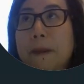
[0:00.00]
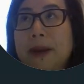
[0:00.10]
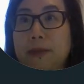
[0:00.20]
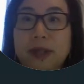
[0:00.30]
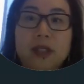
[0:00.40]

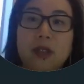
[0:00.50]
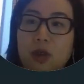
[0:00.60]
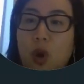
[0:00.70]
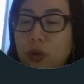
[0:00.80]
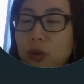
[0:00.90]
by a
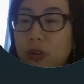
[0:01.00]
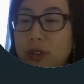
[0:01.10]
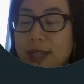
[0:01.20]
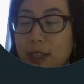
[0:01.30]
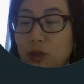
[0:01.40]
business owner
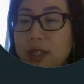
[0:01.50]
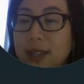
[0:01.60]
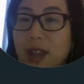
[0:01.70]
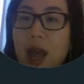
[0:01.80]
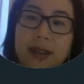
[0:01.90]
is that you
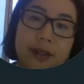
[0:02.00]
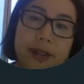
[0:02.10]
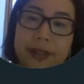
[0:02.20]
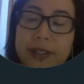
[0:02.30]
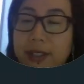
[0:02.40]
take the
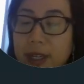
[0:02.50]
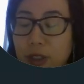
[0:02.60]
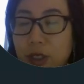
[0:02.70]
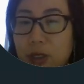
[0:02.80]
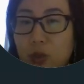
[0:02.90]
itemized
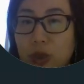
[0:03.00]
deduction,